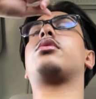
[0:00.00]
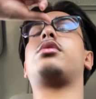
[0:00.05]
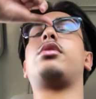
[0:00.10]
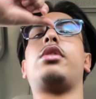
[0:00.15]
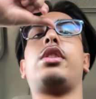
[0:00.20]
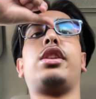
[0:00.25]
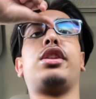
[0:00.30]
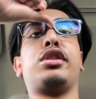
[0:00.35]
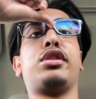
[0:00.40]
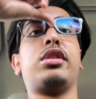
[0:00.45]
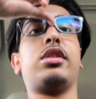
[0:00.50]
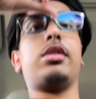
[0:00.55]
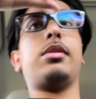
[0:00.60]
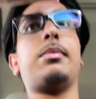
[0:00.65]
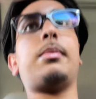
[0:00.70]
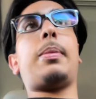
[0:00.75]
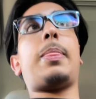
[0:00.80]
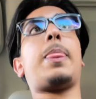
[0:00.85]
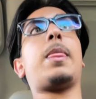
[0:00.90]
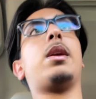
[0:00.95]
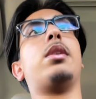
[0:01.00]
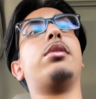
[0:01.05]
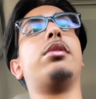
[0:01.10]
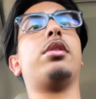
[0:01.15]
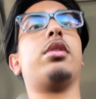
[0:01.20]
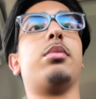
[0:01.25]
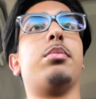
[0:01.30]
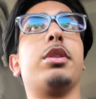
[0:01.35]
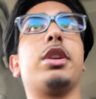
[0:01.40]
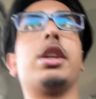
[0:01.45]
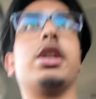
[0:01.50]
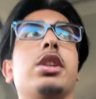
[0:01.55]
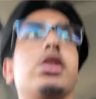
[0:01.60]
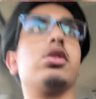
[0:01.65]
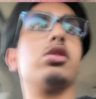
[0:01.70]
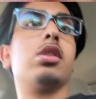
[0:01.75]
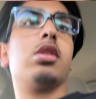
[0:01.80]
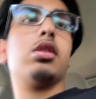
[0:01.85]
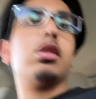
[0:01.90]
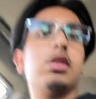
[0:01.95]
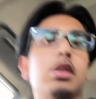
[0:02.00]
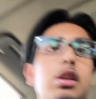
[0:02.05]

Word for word: training thing and then i'm gonna catch y'all